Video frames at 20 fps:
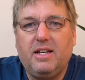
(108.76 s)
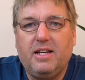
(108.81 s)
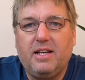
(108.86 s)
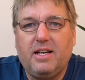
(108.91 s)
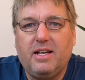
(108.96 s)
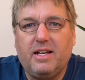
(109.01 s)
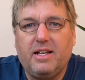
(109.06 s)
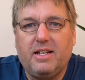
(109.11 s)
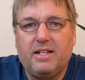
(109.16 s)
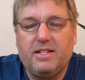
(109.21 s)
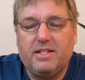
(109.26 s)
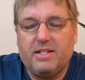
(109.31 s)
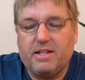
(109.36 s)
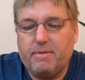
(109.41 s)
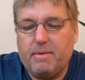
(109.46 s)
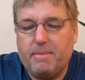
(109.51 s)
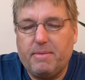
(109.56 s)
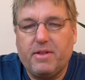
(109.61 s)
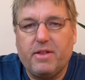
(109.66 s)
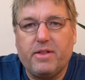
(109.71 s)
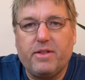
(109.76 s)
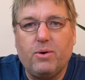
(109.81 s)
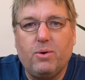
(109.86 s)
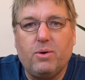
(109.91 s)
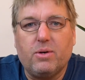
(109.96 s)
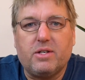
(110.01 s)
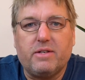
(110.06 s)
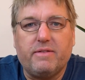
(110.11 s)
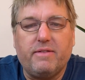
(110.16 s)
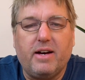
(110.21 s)
And I remember the
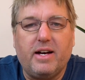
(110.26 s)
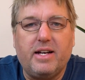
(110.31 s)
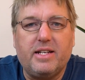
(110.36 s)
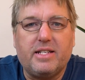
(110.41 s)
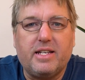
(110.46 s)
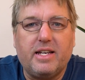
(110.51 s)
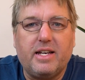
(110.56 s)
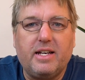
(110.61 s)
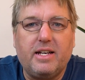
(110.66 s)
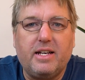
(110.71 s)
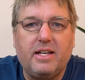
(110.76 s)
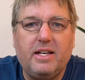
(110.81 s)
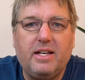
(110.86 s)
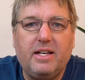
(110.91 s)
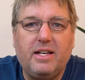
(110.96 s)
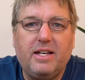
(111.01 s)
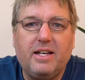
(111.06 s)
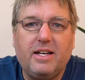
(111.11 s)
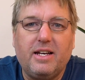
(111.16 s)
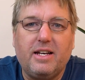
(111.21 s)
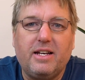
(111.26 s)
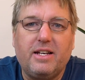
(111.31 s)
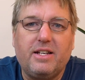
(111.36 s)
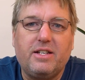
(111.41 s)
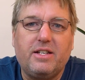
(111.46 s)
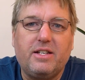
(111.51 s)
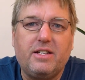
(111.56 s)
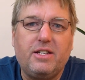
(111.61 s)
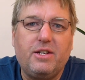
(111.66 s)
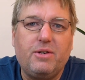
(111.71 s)
thought arising,
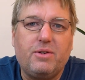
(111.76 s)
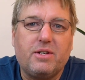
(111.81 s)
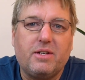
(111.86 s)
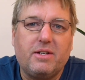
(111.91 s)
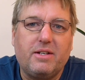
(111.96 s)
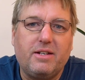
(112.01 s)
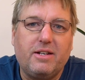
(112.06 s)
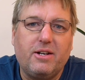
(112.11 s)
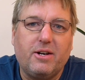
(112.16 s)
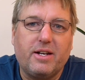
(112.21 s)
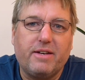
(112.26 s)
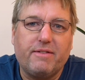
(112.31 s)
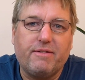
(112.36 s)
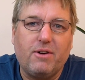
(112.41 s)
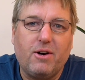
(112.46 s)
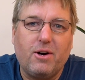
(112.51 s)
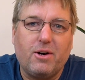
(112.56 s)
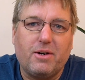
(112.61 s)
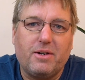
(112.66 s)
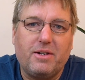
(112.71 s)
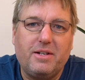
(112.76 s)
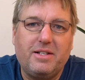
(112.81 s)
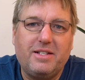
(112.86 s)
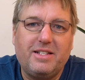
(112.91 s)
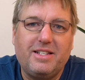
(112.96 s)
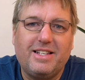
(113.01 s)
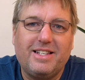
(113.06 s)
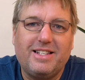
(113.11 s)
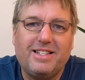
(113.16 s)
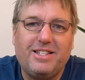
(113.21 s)
Newton got it wrong.
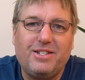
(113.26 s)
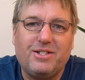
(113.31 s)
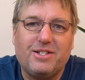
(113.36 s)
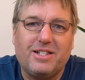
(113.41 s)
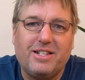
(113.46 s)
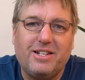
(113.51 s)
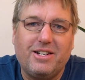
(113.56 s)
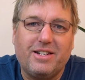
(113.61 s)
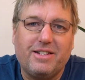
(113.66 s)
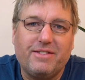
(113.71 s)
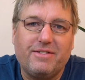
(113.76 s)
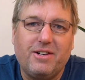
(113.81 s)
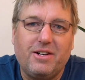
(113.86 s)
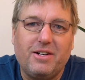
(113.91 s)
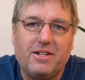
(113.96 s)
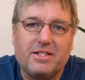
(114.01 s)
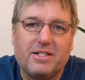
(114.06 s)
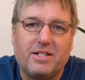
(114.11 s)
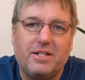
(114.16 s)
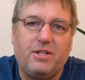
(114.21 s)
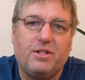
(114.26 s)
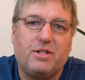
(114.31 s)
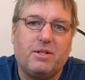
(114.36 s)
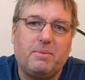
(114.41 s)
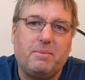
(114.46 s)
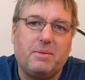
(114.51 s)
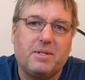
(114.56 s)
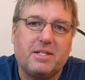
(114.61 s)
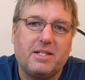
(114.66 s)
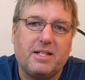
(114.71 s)
Yeah, Newton got it wrong. So
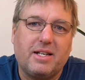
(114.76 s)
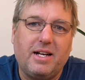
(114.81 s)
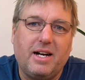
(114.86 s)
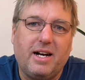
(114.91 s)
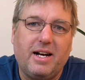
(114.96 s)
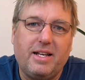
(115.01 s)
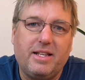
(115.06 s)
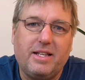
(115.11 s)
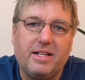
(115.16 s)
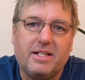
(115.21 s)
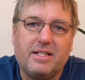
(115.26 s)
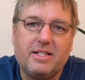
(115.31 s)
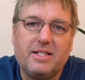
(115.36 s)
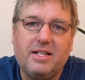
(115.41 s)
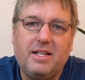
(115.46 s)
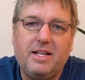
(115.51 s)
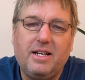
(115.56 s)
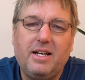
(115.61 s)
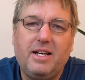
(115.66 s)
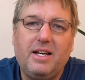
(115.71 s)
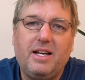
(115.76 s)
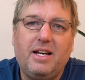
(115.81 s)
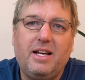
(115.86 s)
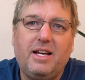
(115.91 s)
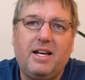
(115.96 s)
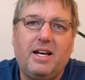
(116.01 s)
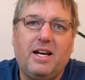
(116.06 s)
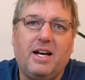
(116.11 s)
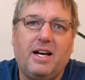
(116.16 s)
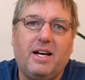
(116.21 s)
Newton was the guy that
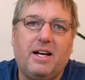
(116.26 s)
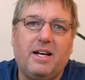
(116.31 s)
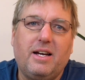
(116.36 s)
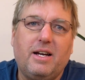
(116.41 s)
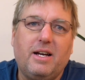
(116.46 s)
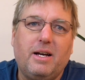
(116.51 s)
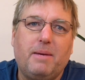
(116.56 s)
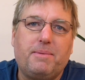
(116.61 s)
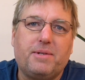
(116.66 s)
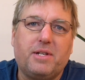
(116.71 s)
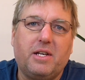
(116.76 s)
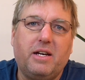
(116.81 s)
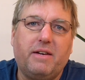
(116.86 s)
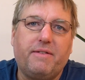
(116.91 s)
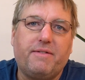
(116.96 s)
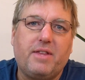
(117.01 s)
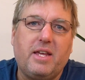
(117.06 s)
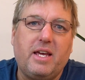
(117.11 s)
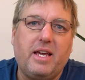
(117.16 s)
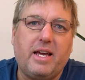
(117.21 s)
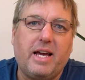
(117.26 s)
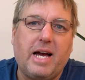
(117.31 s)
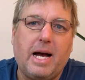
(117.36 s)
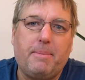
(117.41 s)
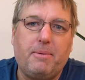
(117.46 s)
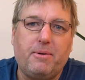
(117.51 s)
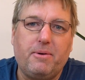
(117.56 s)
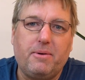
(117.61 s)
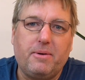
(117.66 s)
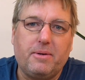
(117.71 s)
observed the
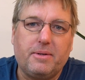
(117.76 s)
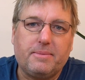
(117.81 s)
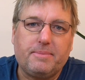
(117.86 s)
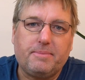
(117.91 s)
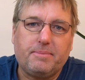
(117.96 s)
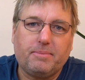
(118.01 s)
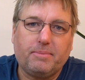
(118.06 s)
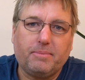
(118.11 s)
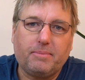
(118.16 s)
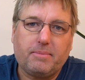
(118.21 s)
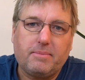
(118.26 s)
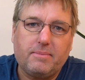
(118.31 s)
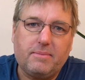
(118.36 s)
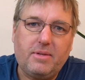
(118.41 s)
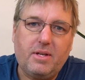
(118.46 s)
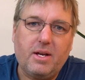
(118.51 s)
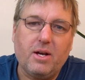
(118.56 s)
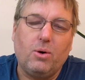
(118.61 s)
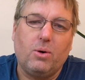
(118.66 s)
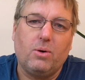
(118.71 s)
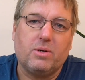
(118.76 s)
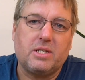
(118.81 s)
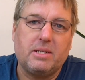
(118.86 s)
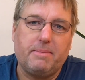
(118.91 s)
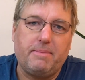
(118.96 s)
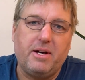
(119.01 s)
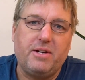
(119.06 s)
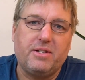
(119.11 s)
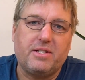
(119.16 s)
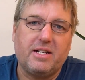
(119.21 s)
apple, or
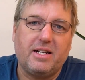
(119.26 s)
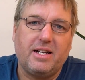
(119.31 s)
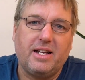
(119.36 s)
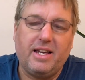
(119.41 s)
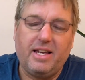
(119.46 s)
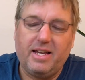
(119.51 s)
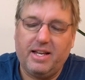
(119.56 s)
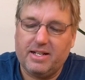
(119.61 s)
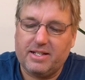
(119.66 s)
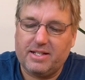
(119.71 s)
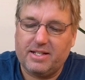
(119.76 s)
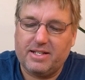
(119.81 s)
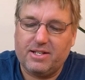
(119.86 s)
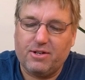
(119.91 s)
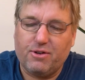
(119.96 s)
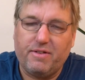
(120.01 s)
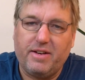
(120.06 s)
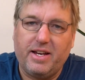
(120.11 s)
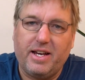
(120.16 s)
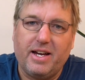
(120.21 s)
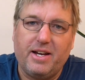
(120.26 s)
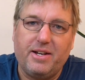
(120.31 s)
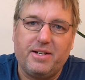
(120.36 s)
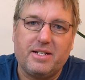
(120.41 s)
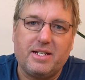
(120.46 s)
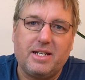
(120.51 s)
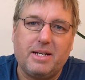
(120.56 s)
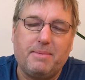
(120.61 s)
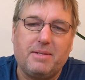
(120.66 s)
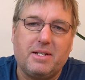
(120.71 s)
supposedly, as the story
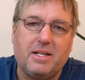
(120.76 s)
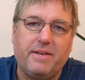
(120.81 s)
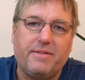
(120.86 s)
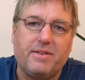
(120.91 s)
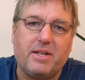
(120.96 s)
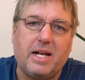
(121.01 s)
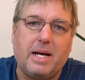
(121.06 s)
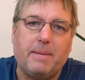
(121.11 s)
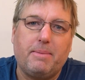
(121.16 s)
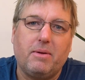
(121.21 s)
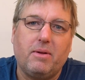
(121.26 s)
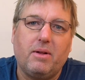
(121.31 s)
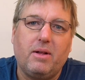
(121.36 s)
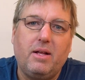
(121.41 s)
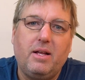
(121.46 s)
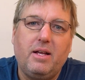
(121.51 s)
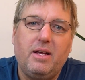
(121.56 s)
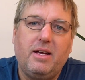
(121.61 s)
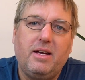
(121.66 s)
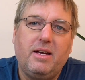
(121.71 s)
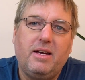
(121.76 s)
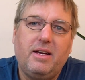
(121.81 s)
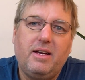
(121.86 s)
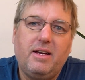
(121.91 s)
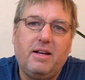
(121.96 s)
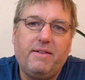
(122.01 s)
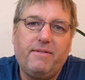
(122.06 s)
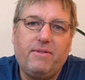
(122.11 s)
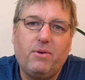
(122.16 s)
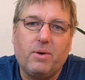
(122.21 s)
goes, he observed an apple
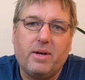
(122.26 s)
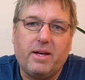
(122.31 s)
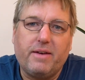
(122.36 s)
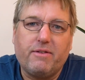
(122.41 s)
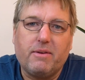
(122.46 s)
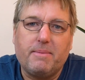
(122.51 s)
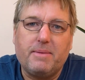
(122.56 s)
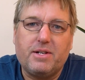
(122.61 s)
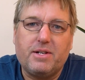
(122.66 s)
falling from a